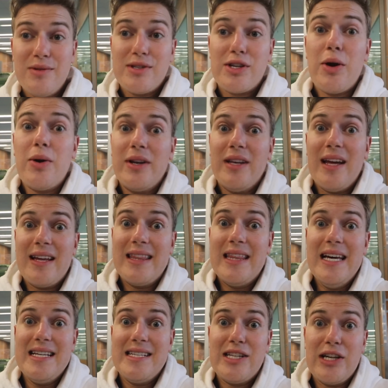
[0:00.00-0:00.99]
was going like
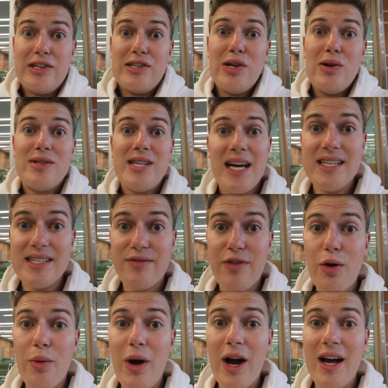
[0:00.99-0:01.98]
this, like so tense
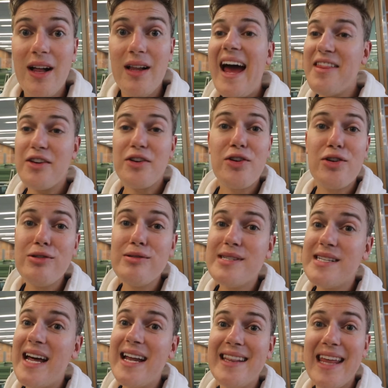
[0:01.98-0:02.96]
for a while. And the crew
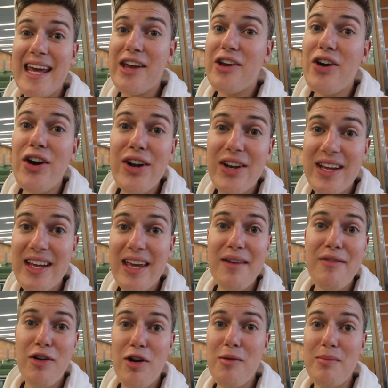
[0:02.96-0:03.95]
said they couldn't
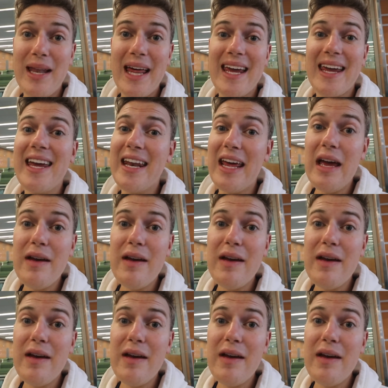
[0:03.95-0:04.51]
give her a blanket.